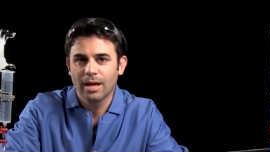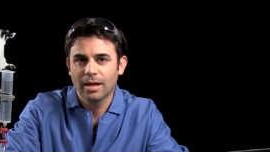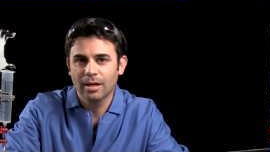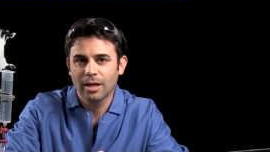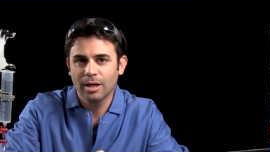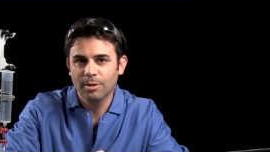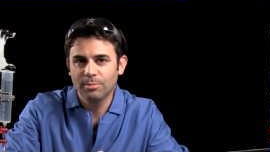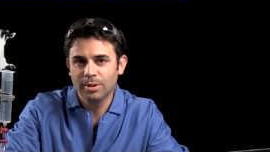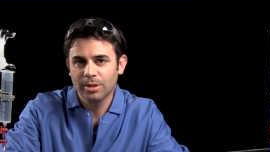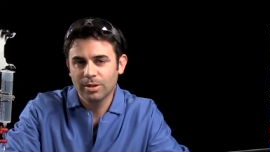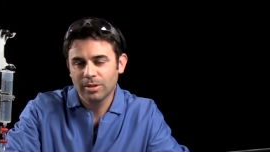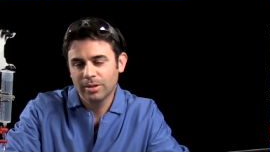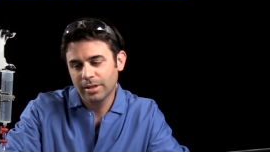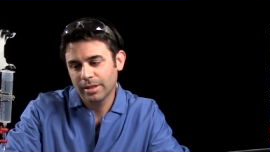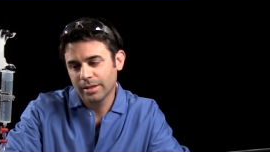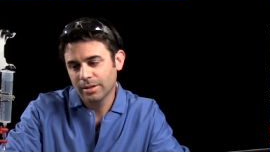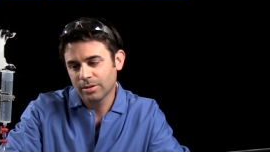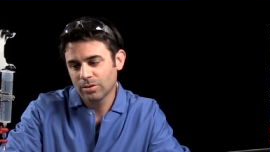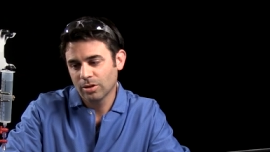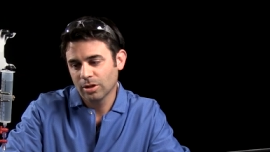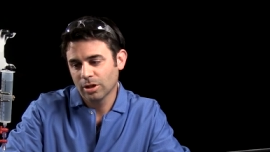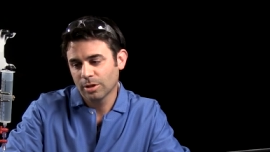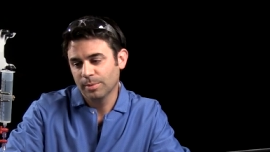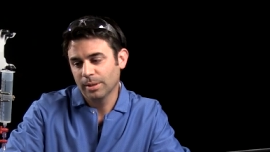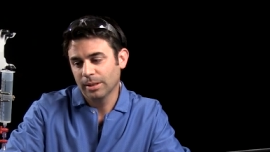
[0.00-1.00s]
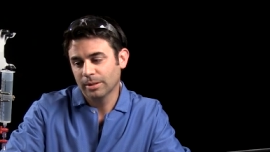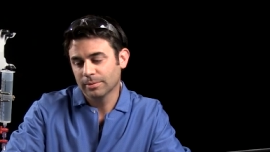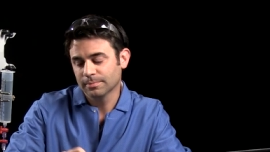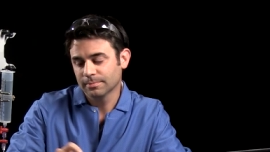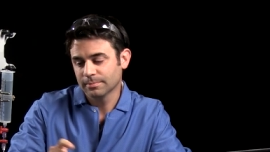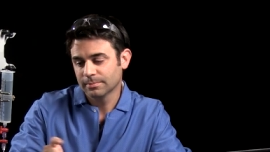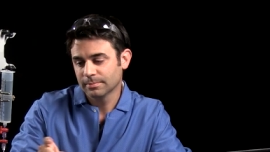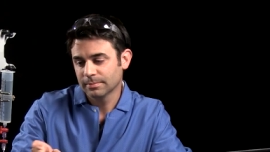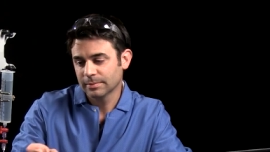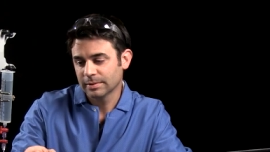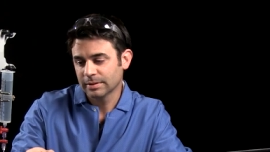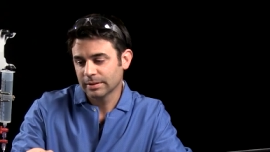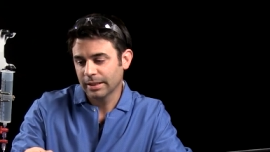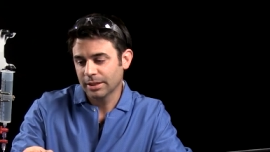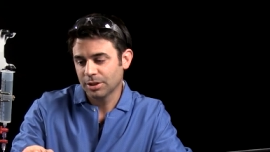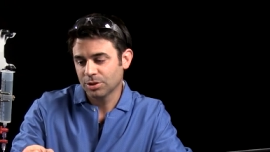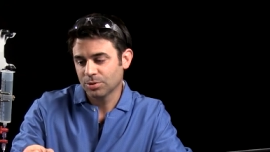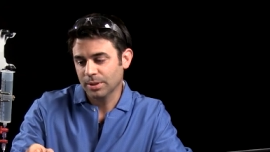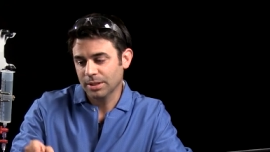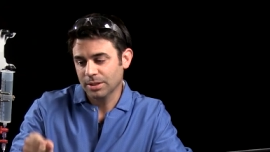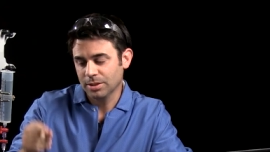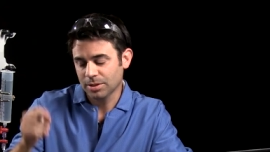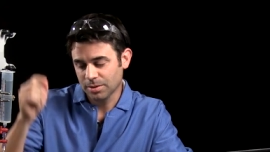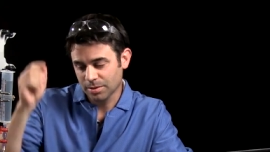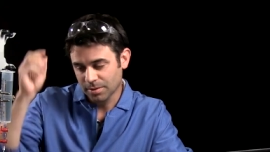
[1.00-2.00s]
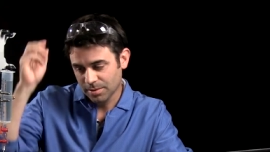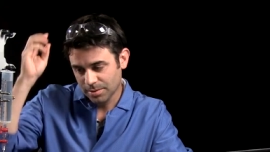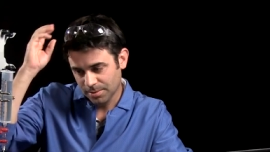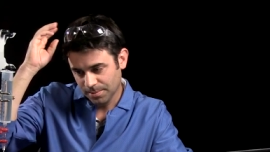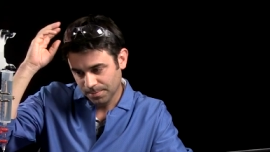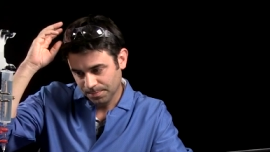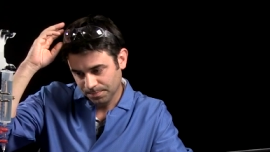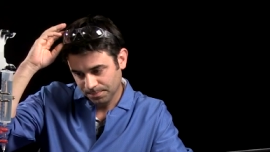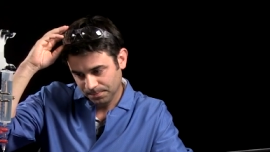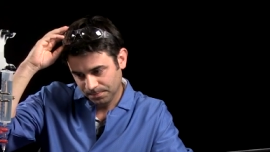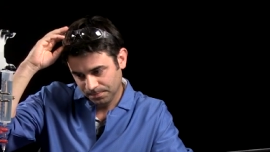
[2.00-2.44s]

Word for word: and I'm here today to talk about titrations.